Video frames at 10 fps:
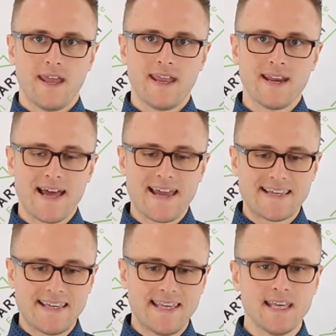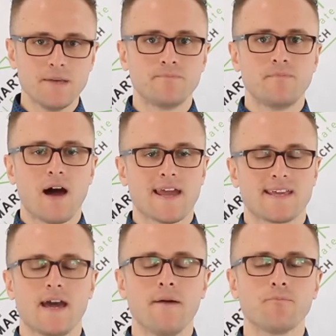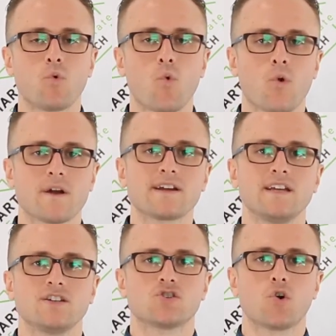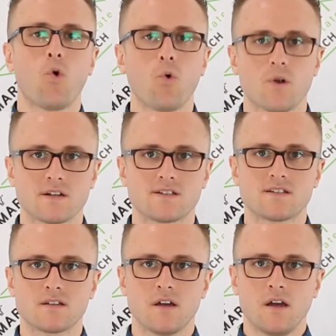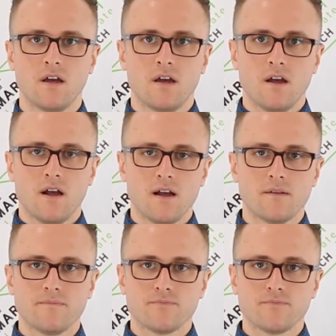and I keep I kept working towards uh,